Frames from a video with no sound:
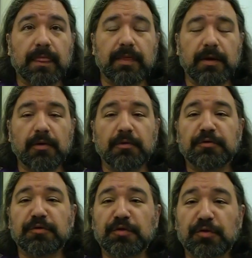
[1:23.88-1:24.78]
There are
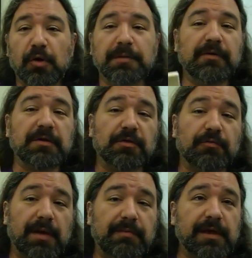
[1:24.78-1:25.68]
so many reasons
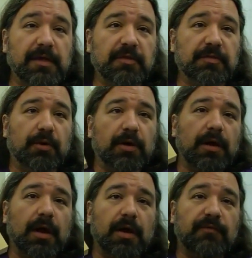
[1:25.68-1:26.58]
why I'm picking this book.